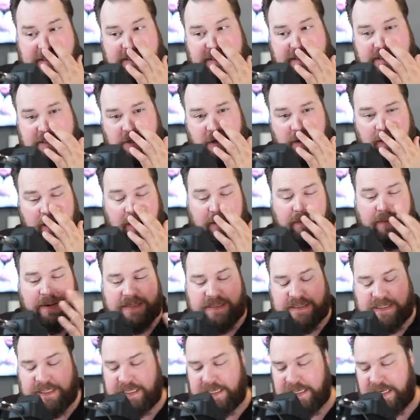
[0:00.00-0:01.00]
is talking
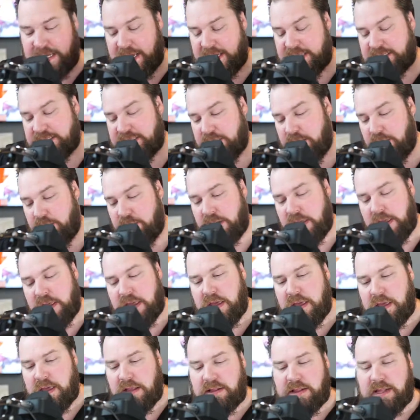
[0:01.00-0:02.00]
about TDS. So
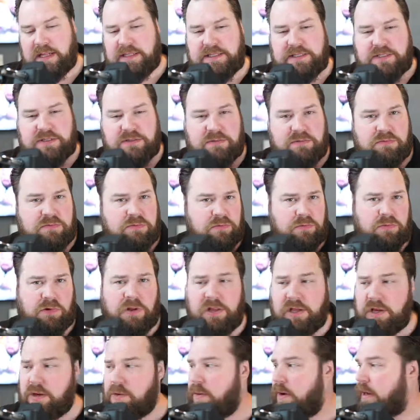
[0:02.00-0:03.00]
let's
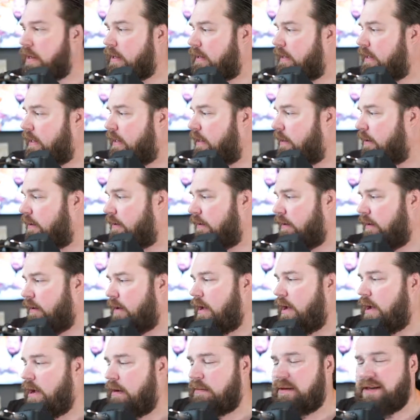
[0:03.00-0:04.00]
really quickly here,
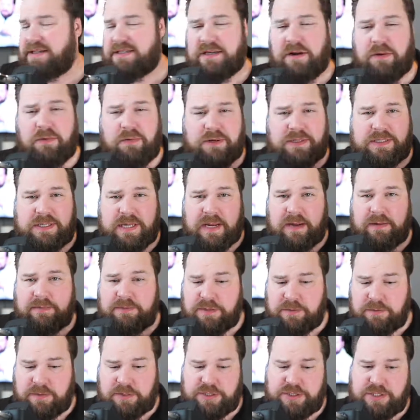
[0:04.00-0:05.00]
because I don't want to take up
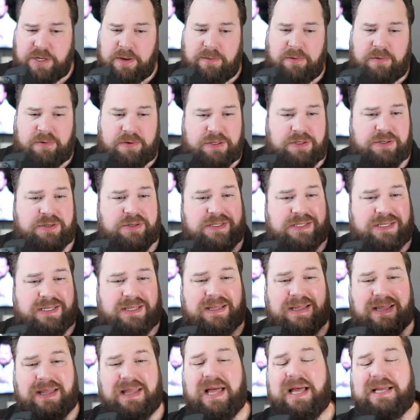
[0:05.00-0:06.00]
too much time. I want to do this in
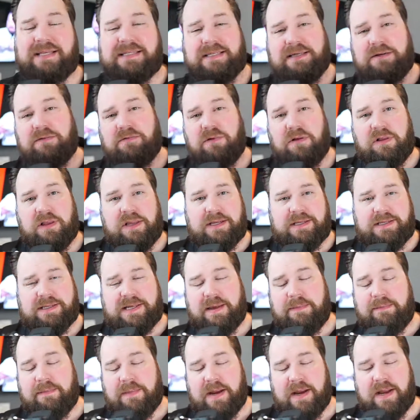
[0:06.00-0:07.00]
less than really
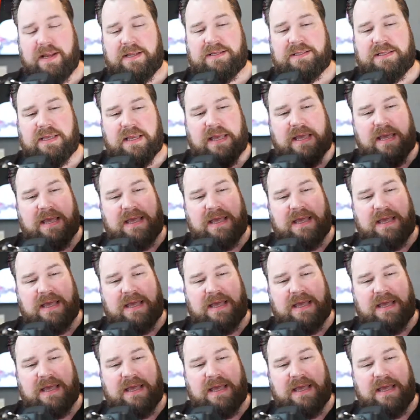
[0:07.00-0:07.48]
10 minutes.